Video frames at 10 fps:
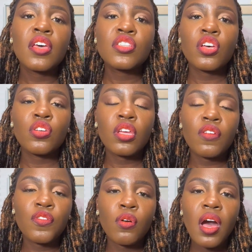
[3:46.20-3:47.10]
So
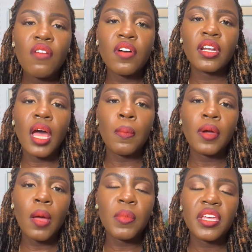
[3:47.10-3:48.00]
if you have an
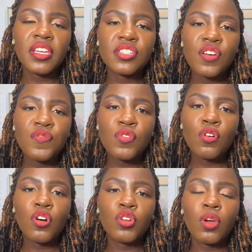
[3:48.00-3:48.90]
upcoming interview
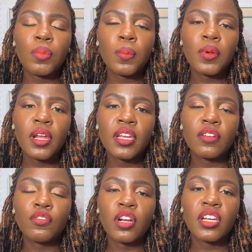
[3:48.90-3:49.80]
or you're preparing
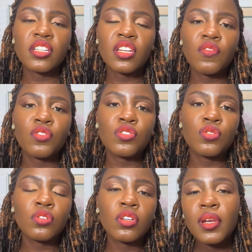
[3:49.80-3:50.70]
for an interview
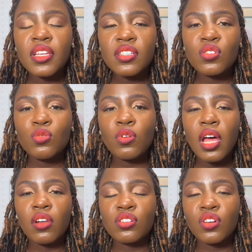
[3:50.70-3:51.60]
soon, please do a
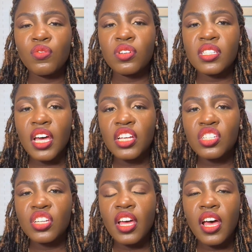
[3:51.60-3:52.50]
lot of
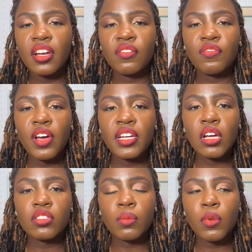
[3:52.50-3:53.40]
research and find
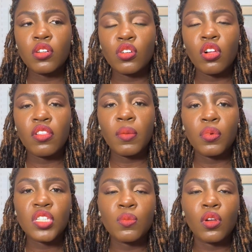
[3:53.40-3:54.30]
out about all the
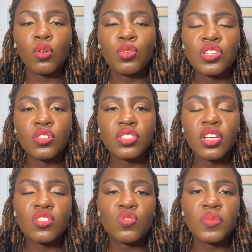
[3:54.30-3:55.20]
possible questions just to be